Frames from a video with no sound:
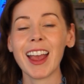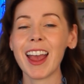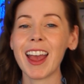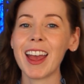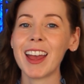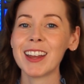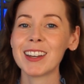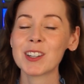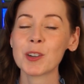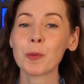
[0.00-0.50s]

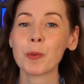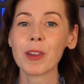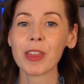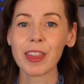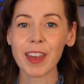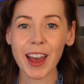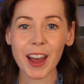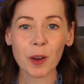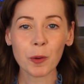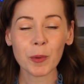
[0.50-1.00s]
And with
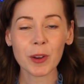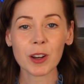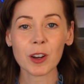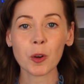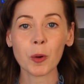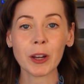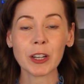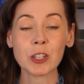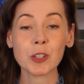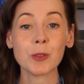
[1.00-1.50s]
that, we are
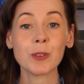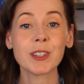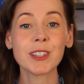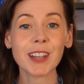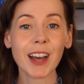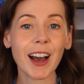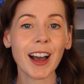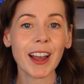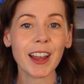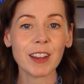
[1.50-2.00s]
going to
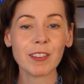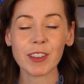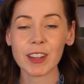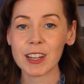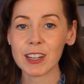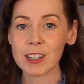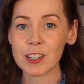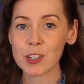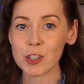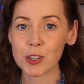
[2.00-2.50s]
dive
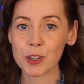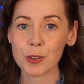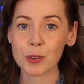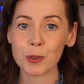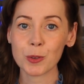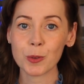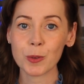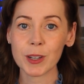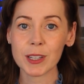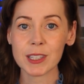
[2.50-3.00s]

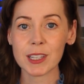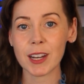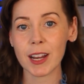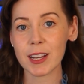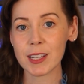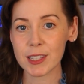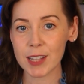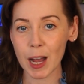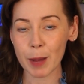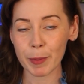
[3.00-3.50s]
into
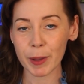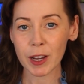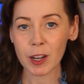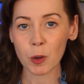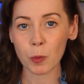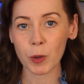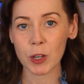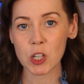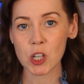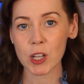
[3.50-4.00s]
today's topic,
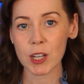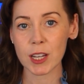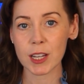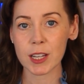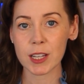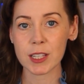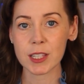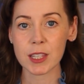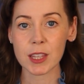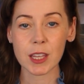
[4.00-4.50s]
which
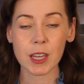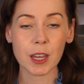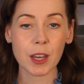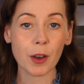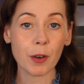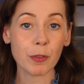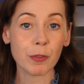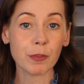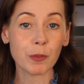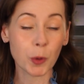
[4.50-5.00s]
is the
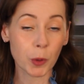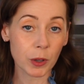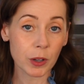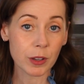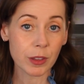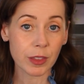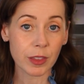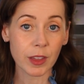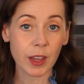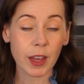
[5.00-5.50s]

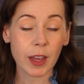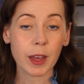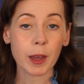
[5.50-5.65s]
4th